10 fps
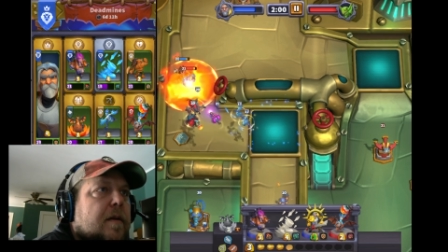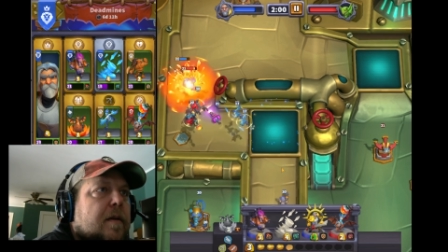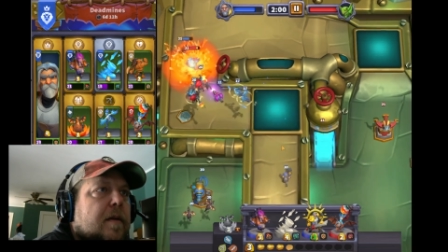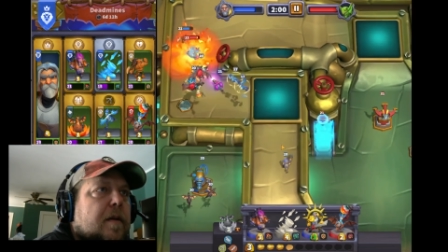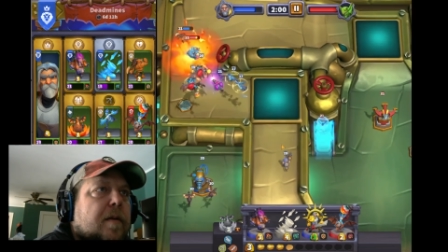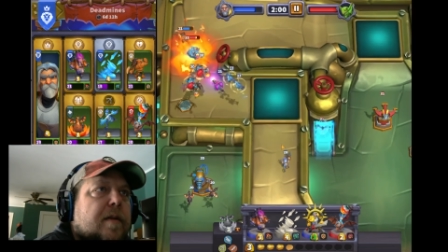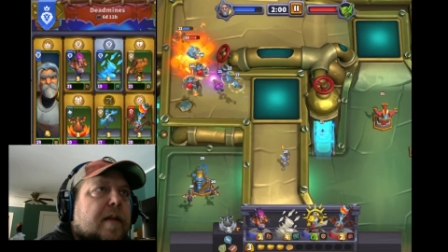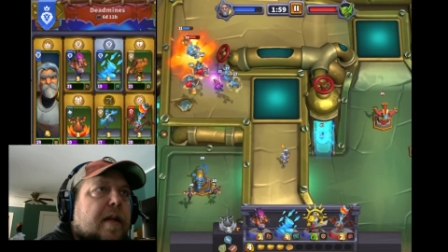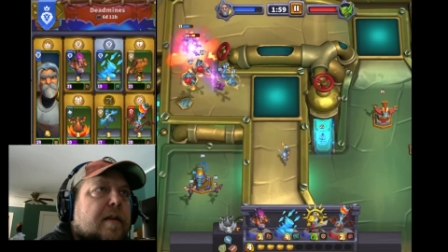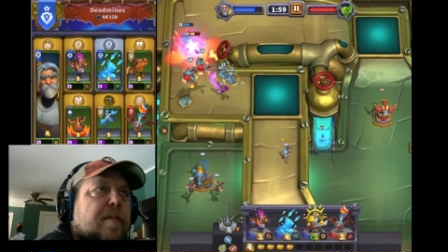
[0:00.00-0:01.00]
units
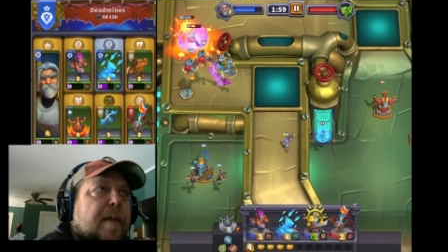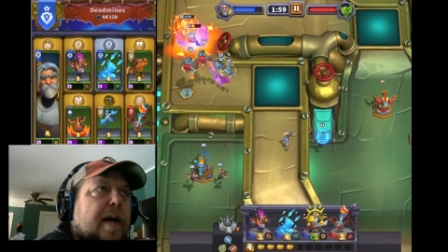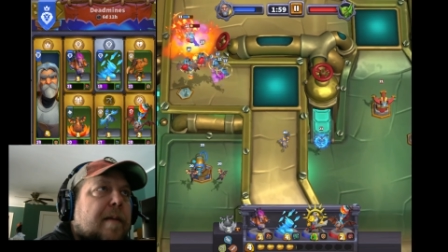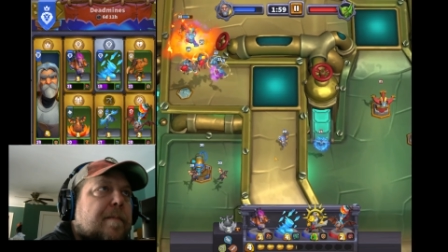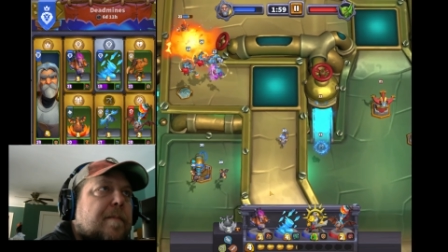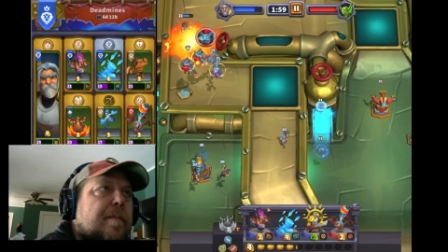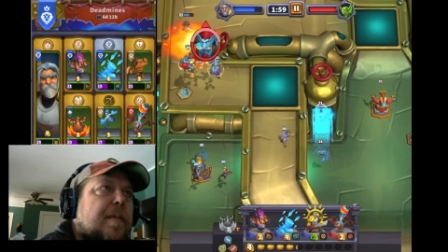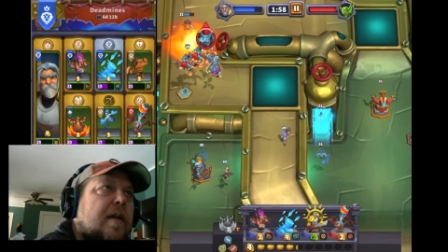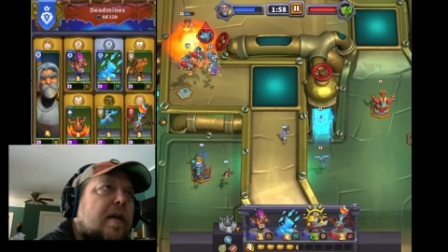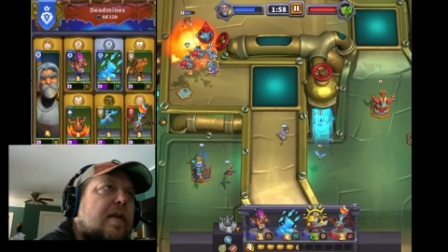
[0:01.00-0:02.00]
on this map
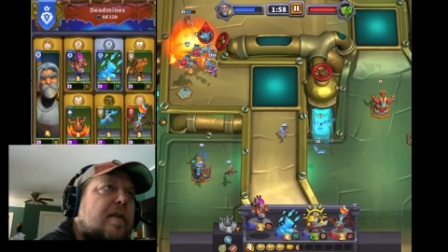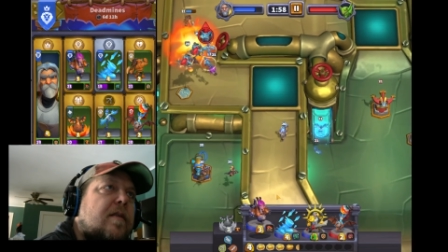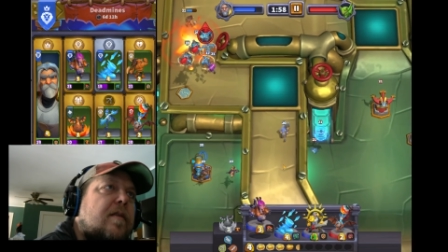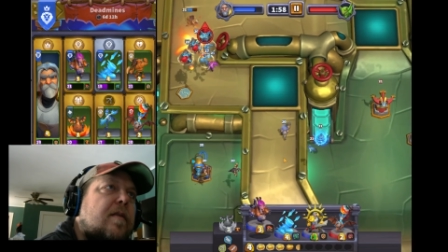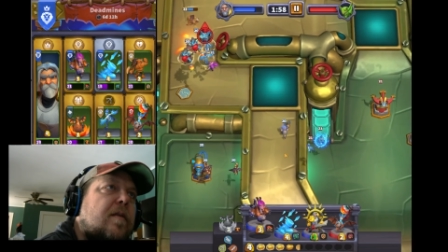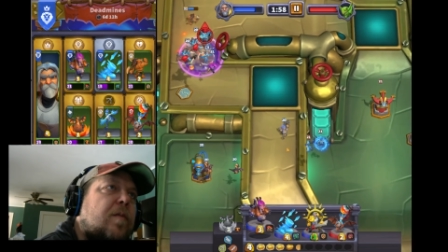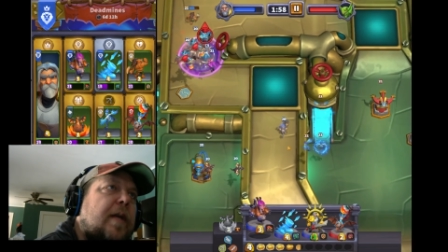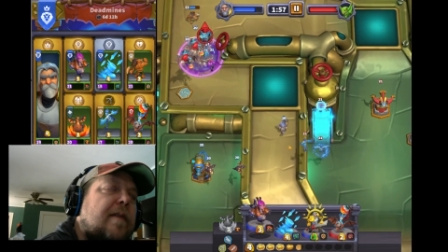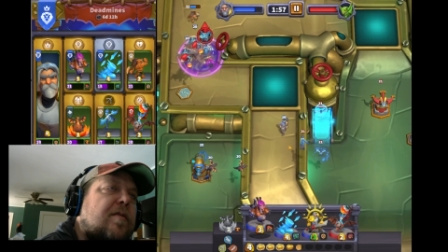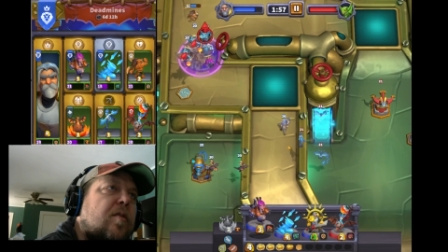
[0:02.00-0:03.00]
because we
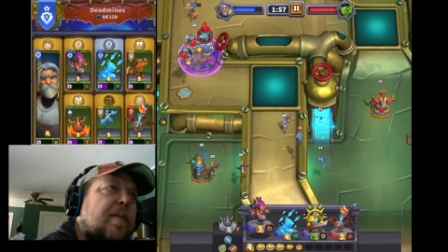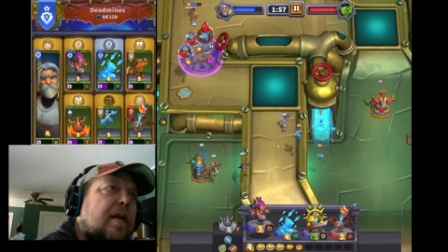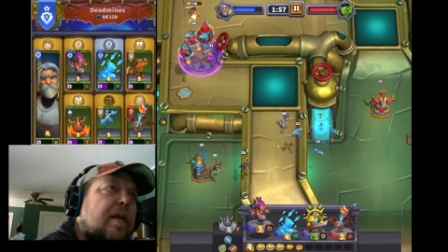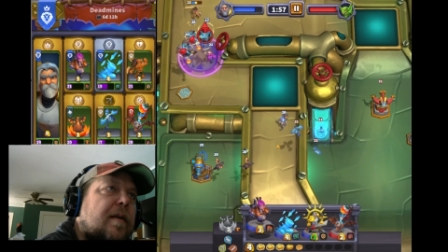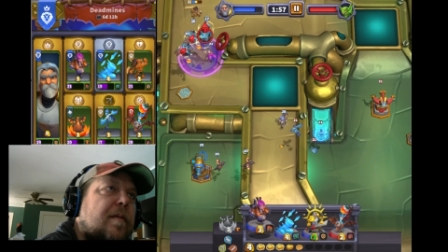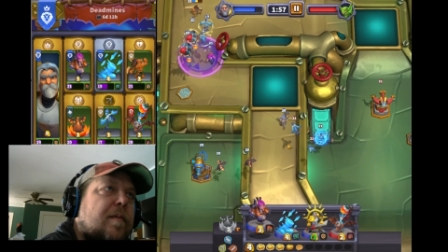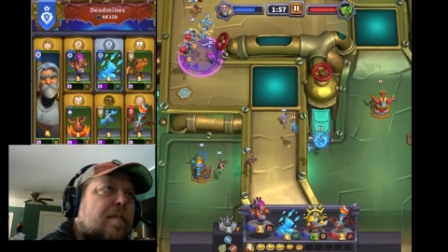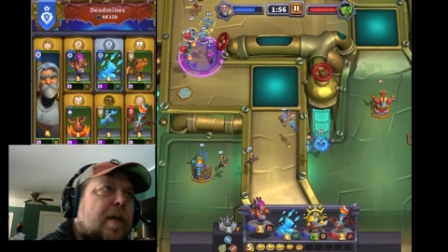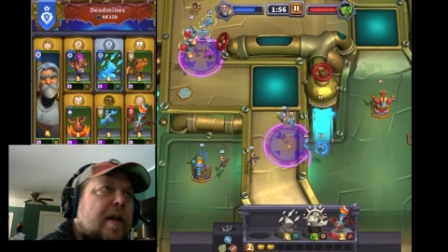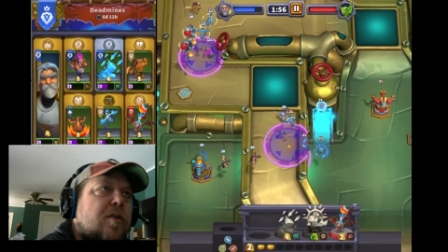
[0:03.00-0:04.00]
have so many
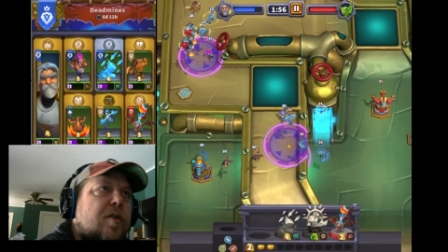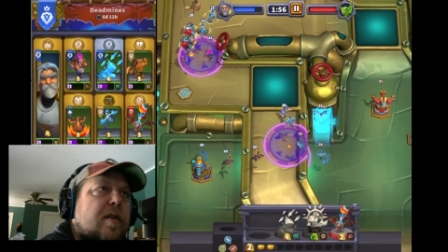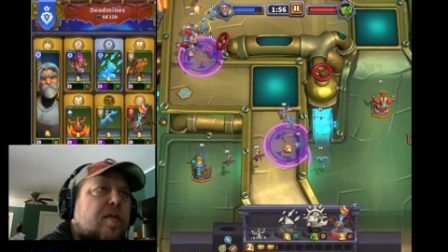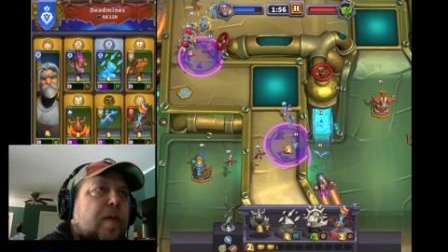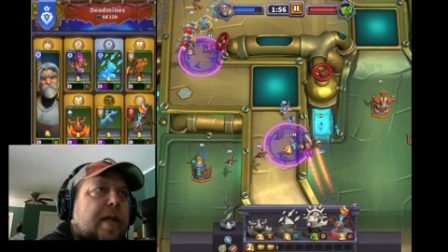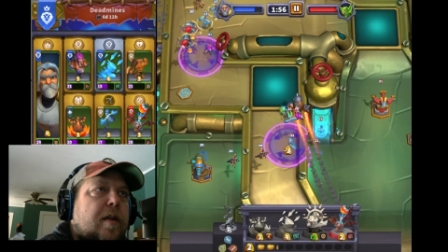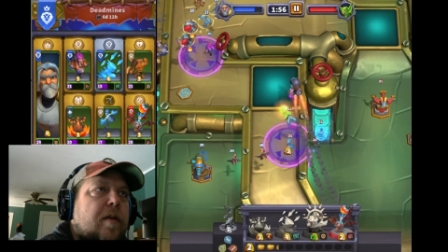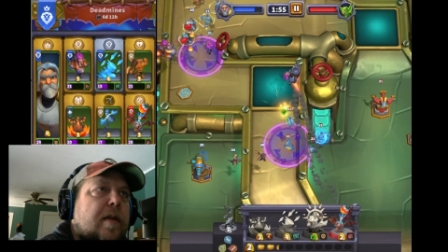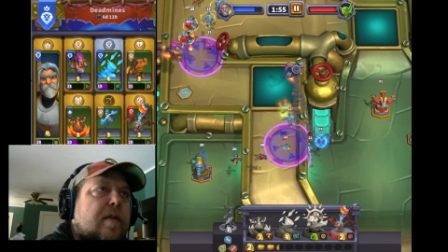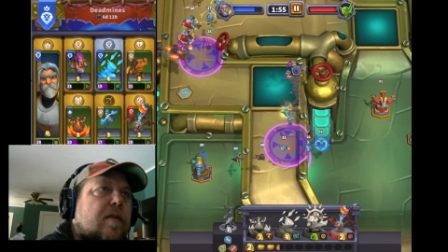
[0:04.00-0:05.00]
range units, weak
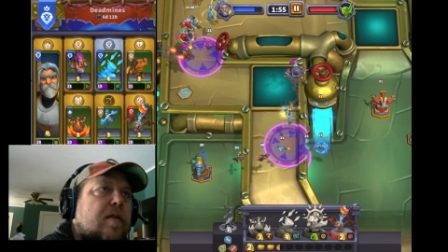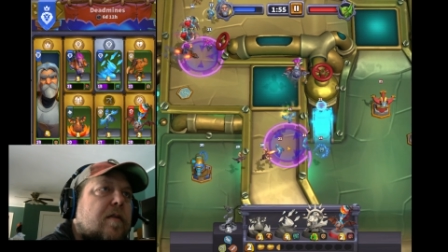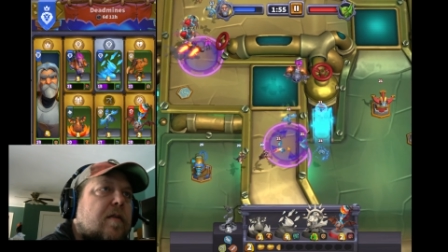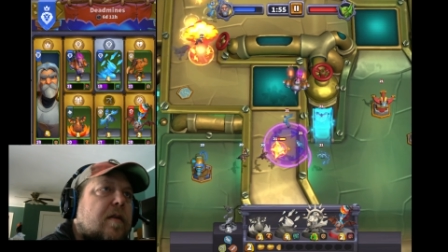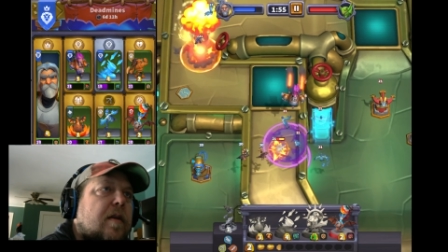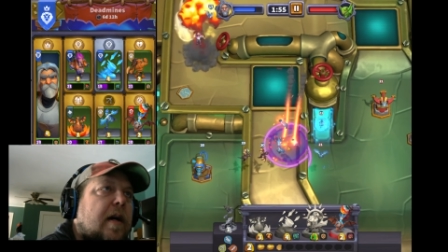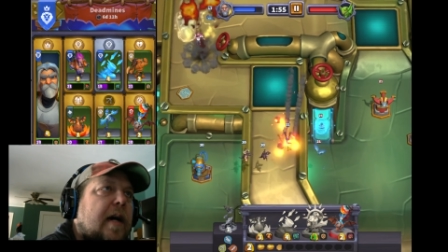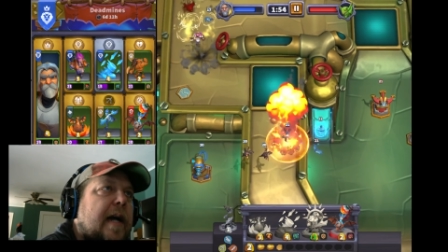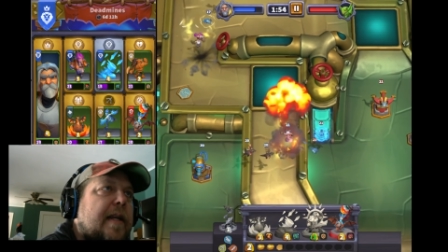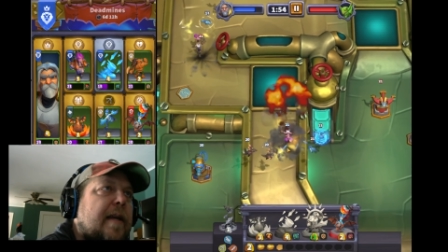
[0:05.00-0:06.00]
units,
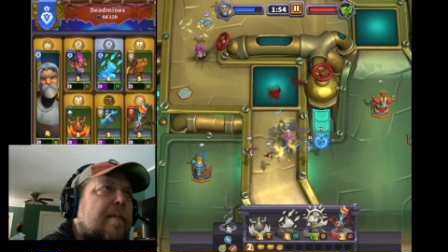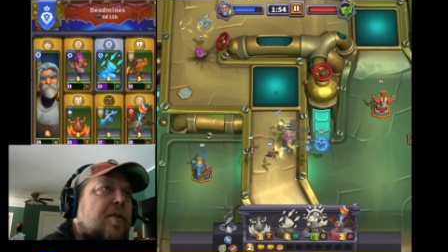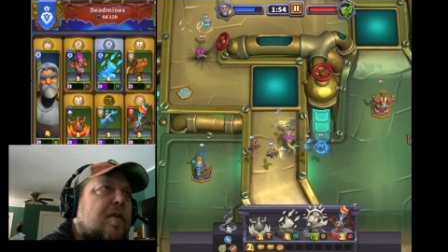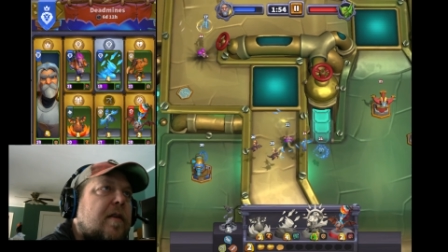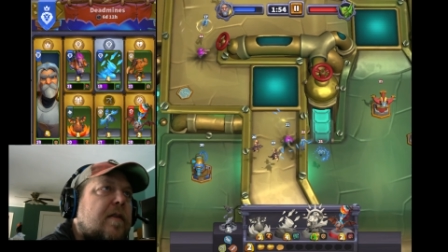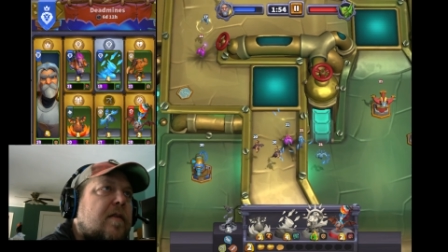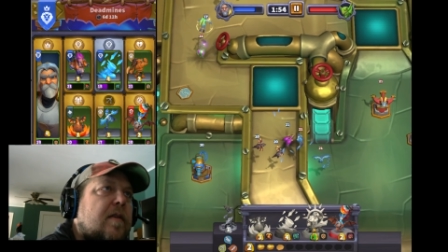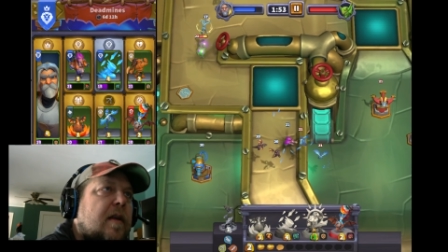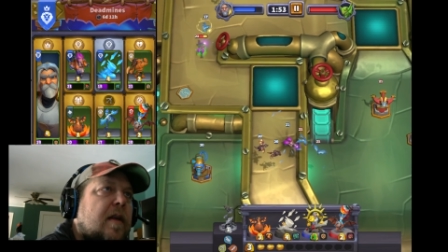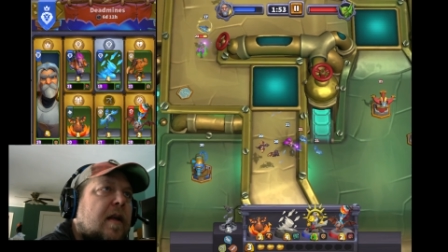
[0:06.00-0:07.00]
high damage units,
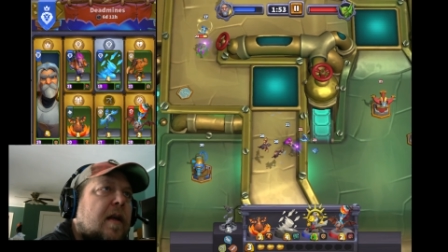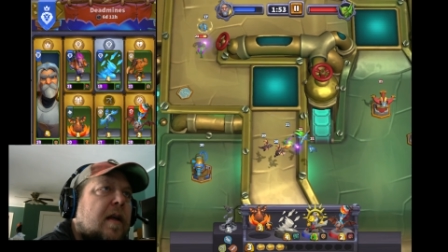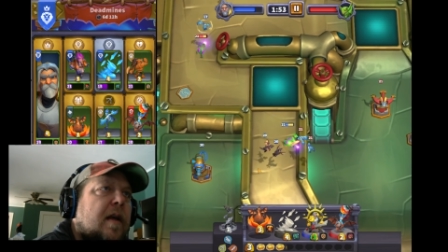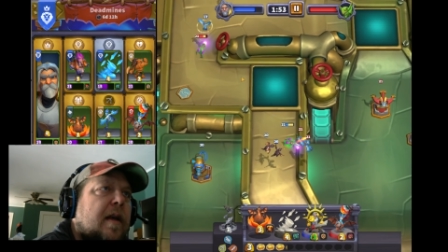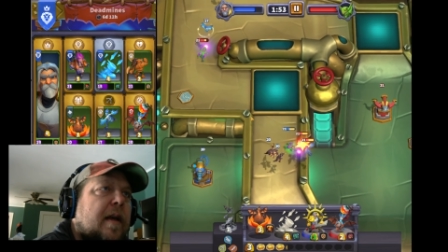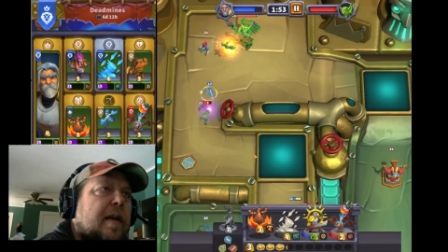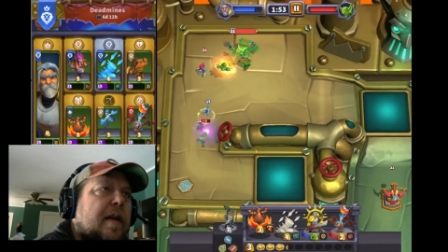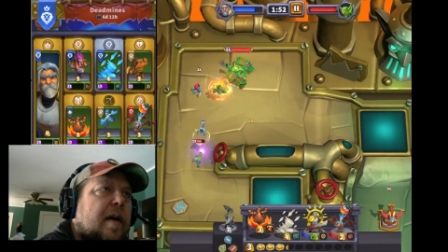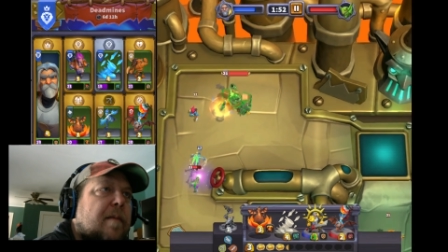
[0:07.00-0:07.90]
and